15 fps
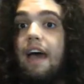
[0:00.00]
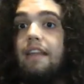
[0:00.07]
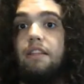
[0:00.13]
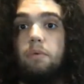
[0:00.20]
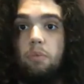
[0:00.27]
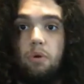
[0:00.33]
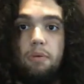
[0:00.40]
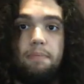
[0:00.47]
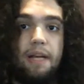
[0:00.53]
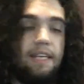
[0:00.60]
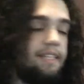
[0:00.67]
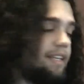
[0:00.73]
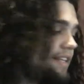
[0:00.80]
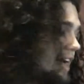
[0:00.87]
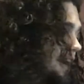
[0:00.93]
and then we're
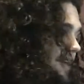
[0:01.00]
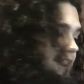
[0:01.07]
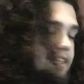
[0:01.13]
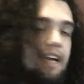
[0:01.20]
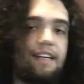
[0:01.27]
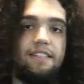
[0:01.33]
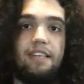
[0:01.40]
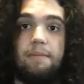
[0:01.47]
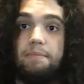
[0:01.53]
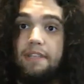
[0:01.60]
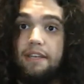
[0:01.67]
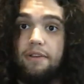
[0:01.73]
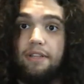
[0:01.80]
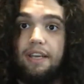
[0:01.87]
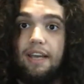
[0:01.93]
repeating that exact same
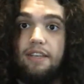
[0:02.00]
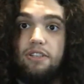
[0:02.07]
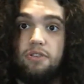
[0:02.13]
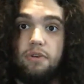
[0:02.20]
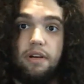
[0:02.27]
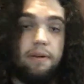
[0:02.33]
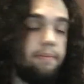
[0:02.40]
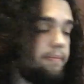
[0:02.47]
thing on the A string.